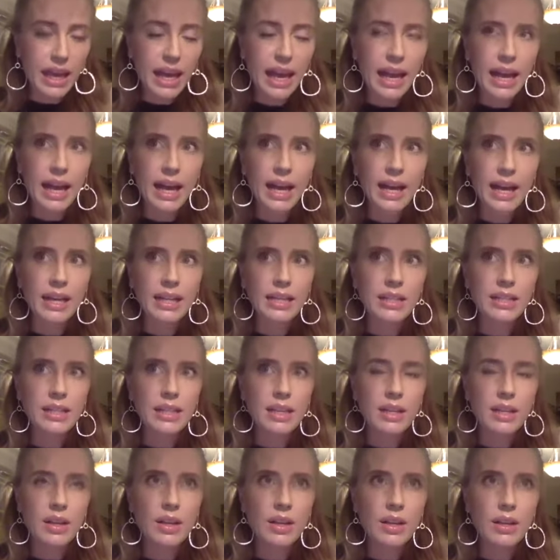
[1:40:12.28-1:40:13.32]
And
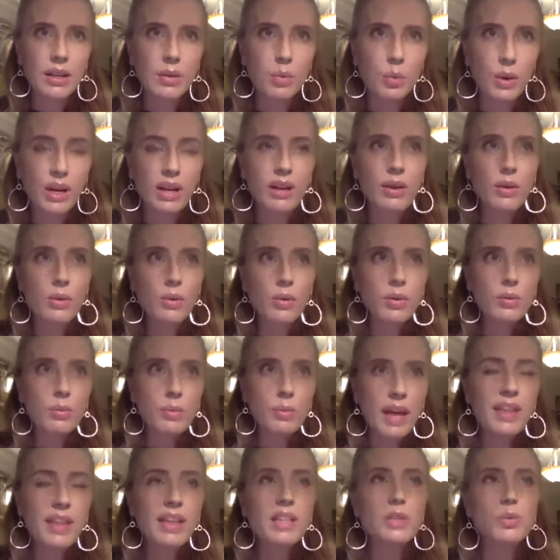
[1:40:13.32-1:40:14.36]
when
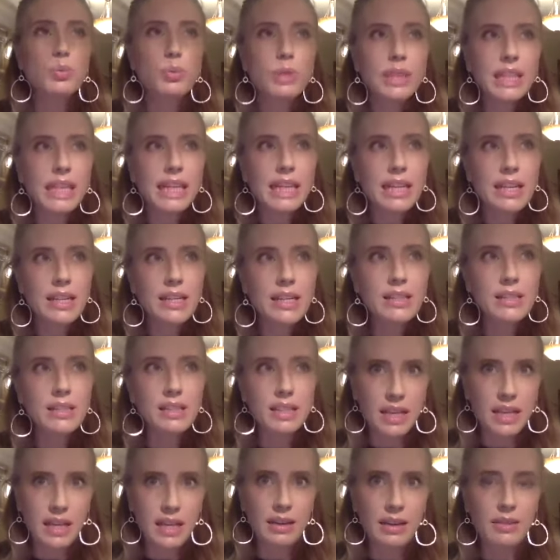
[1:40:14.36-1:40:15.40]
I think it's really
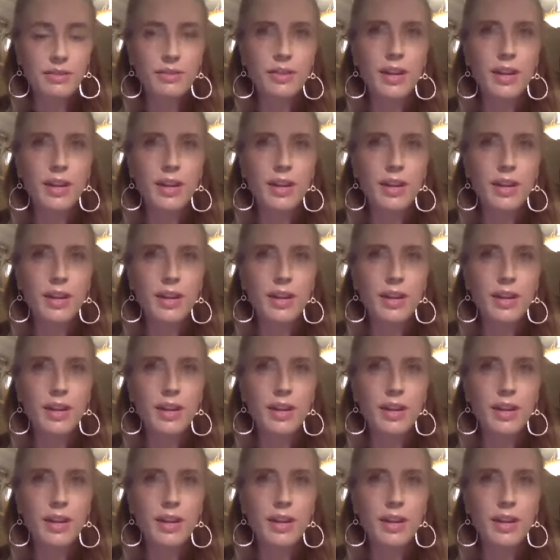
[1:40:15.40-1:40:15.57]
easy